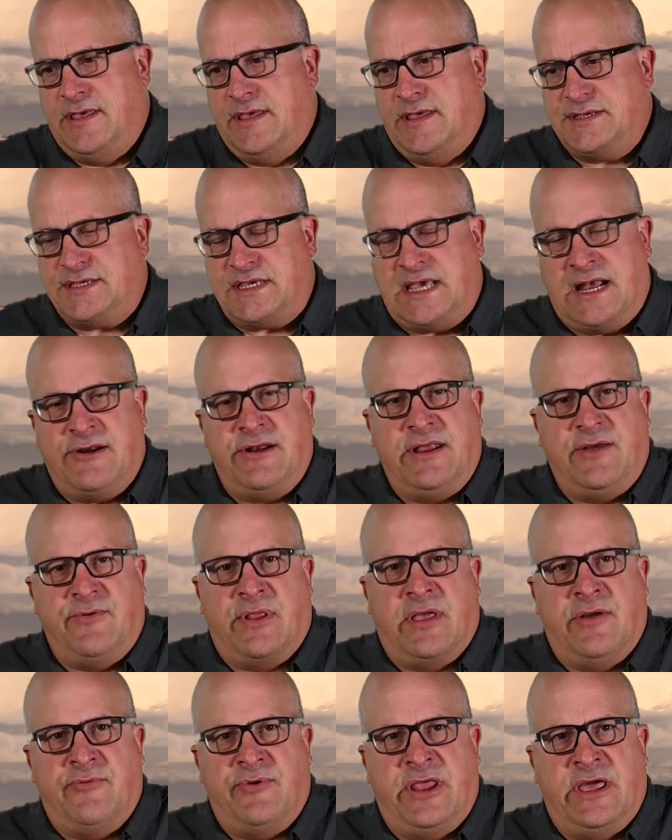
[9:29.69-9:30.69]
Saturday
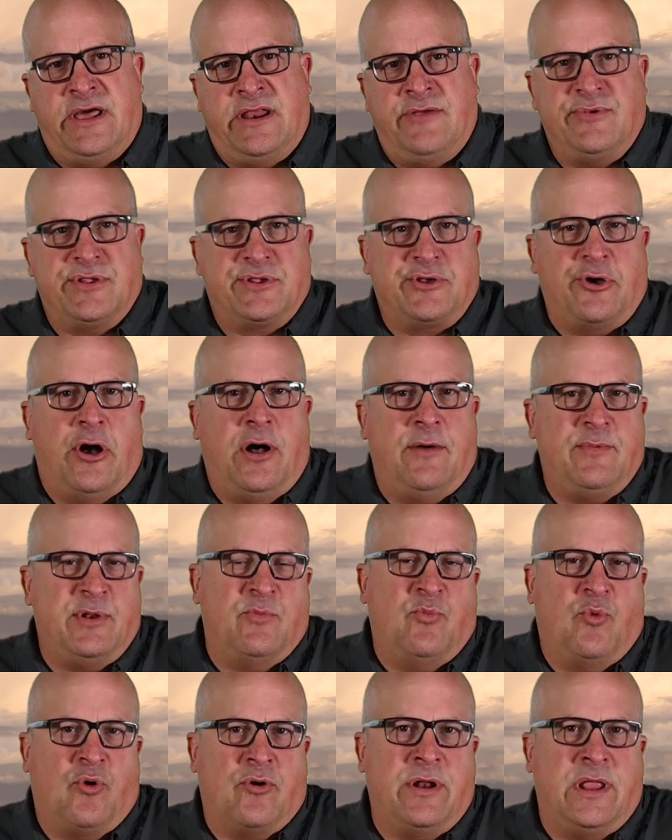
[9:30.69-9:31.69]
when I went out, it was calm in
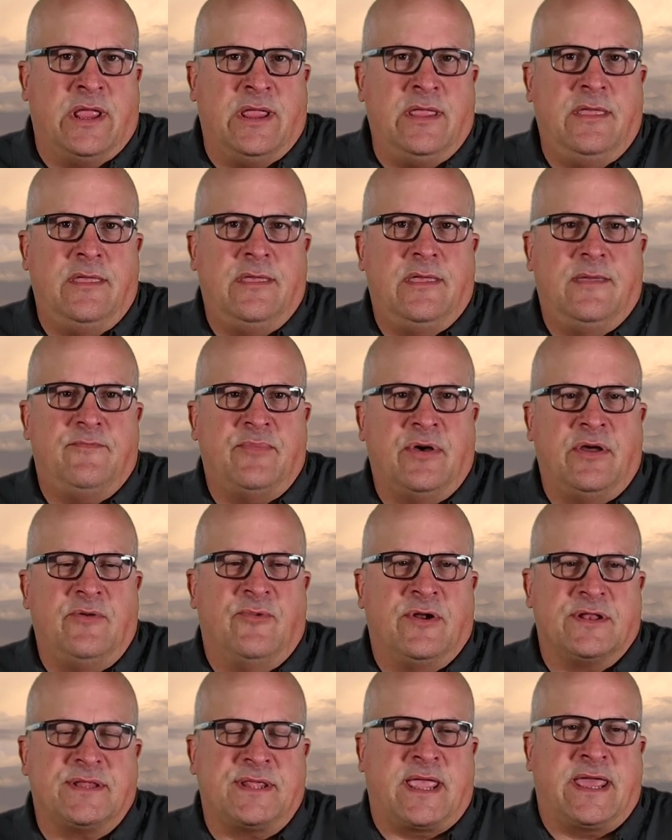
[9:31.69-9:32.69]
the morning, but
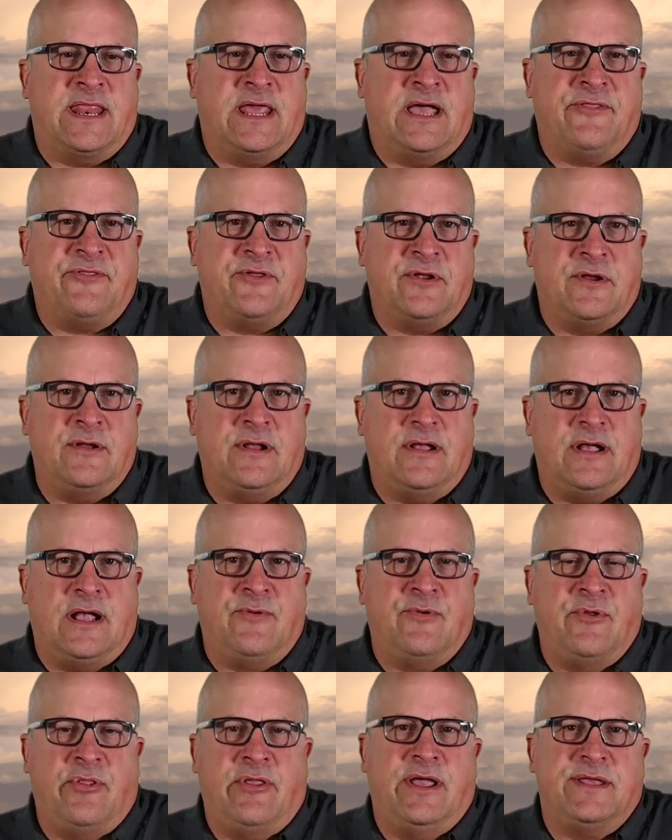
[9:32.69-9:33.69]
once I got out there, I
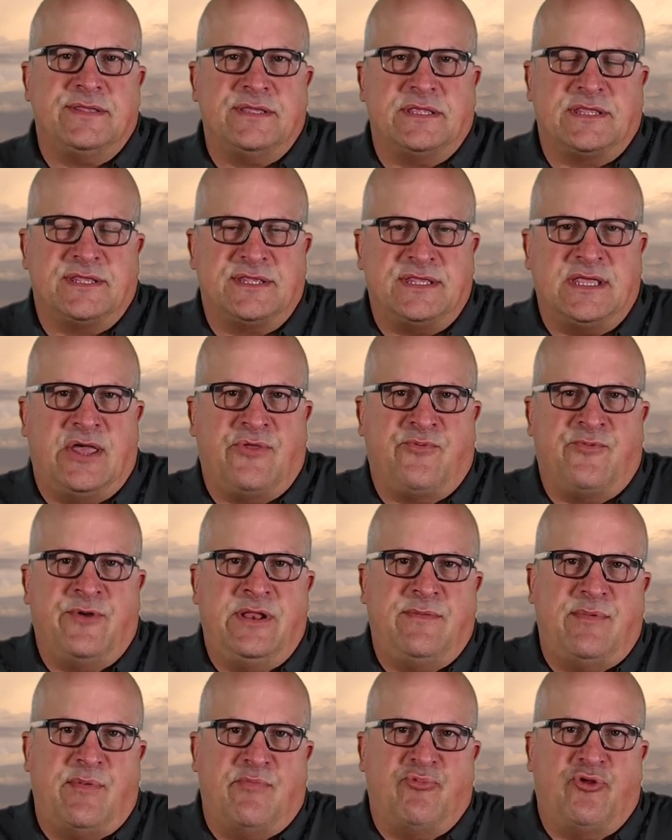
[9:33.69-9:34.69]
realized that the south
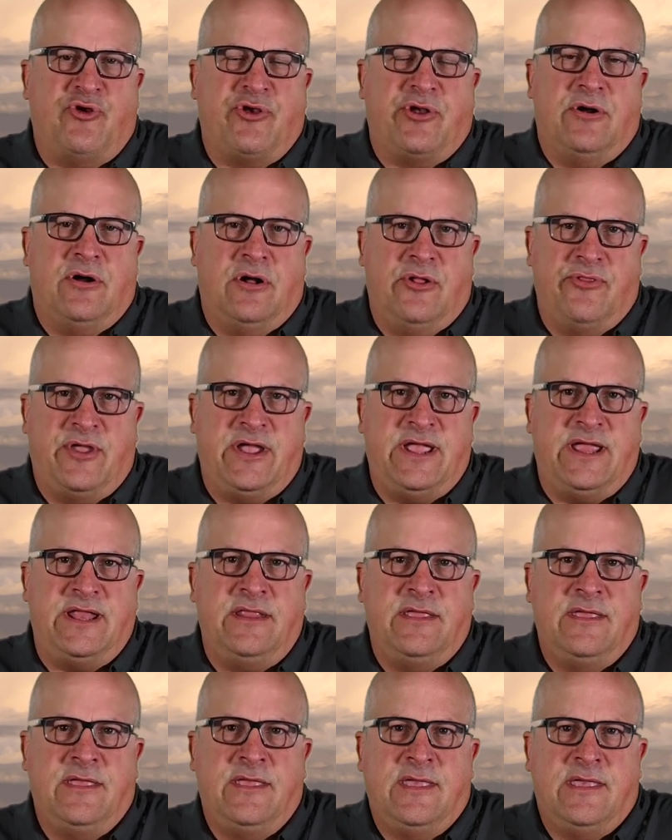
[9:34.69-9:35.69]
wind had been blowing all night,
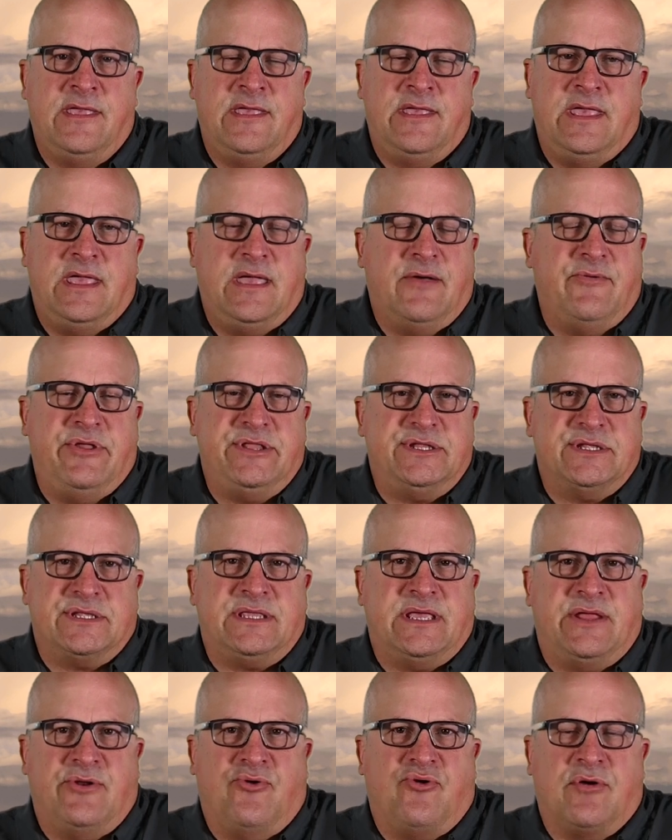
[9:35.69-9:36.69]
and we just
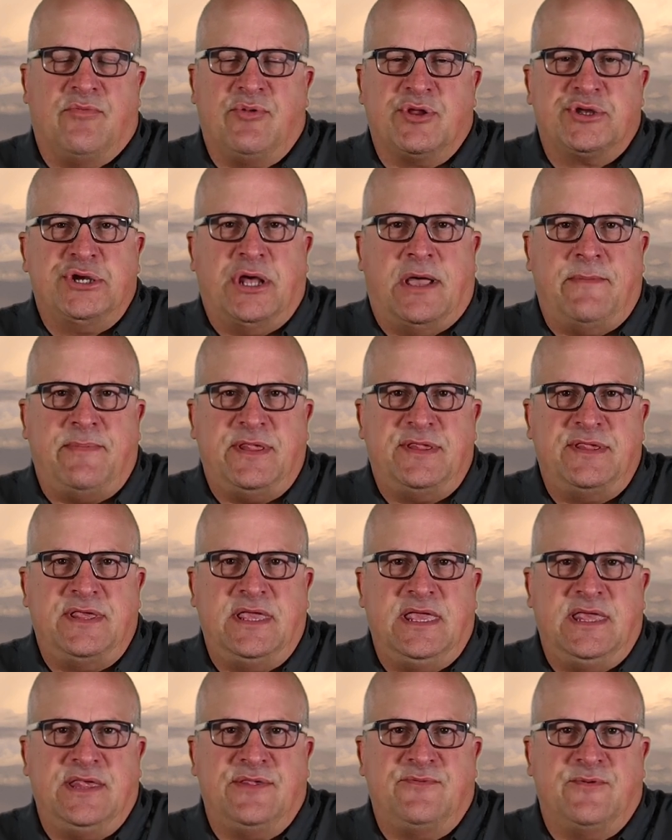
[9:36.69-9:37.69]
had horrible choppy
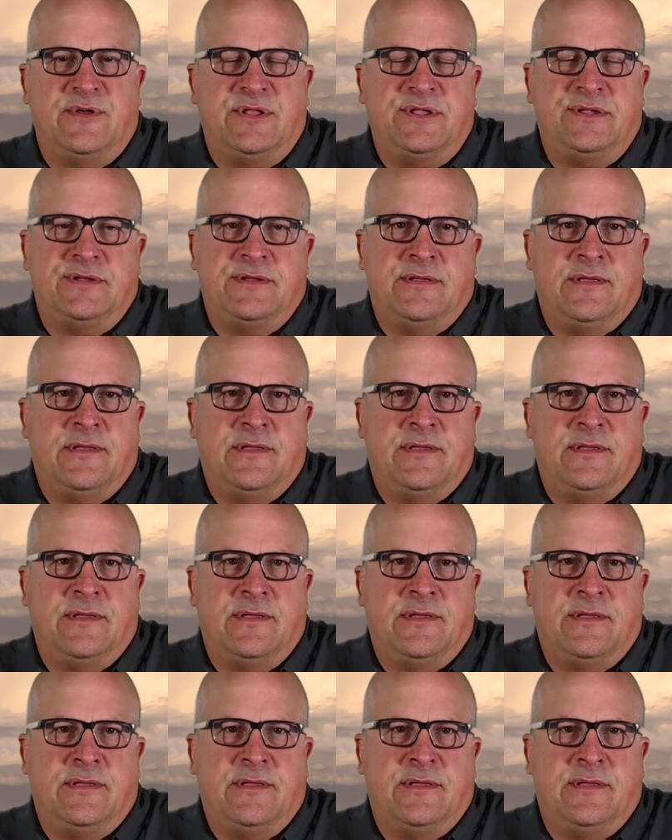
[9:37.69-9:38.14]
seas, which,